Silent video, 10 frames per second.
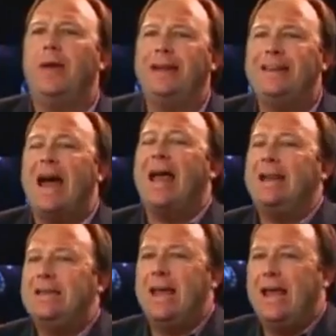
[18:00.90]
a
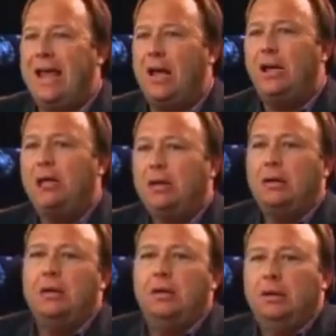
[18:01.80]
9-day
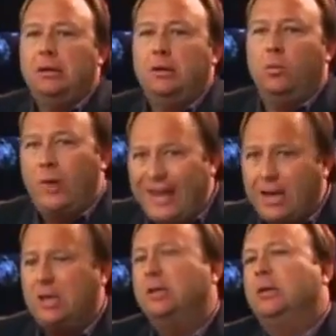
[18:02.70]

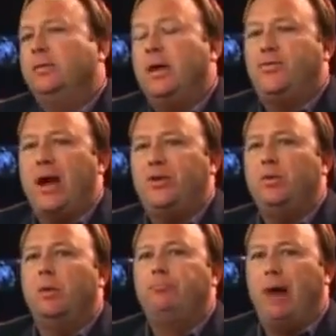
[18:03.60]
week. They tried
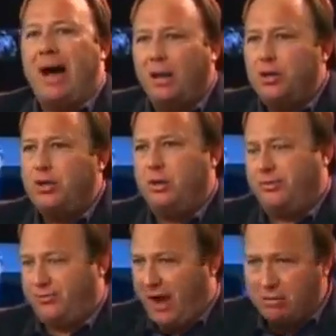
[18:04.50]
to abolish
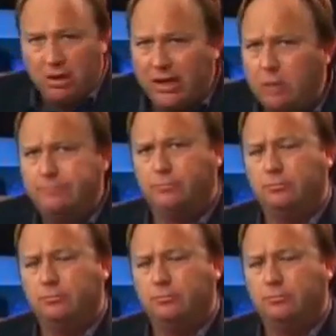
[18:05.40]
the family.